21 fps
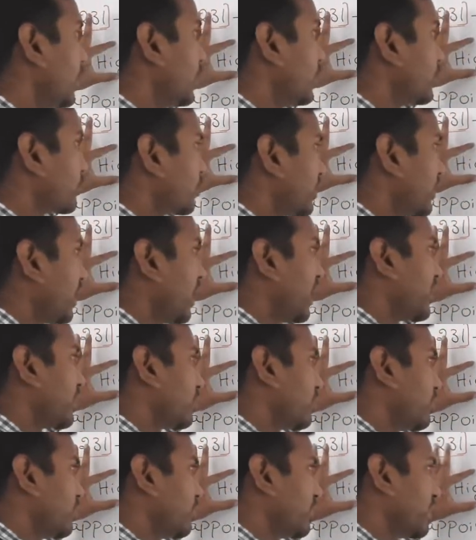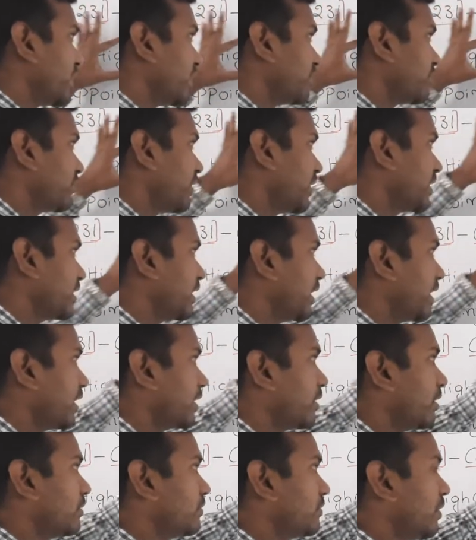So in High Court we can find the
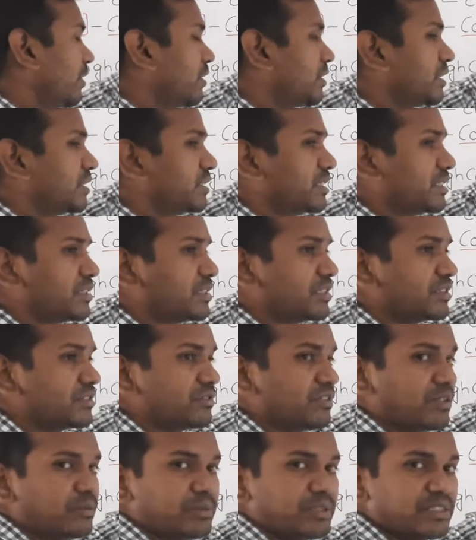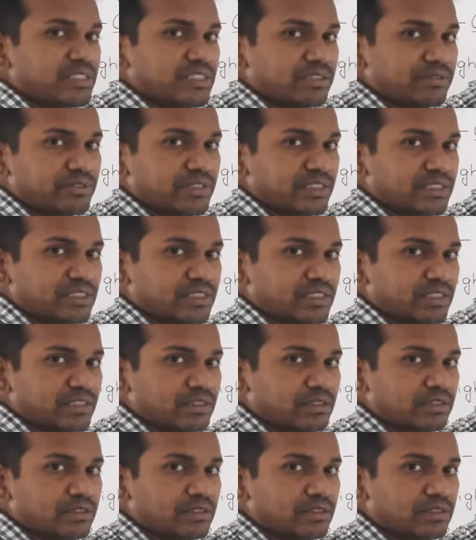head of all the judges will be Chief Justice.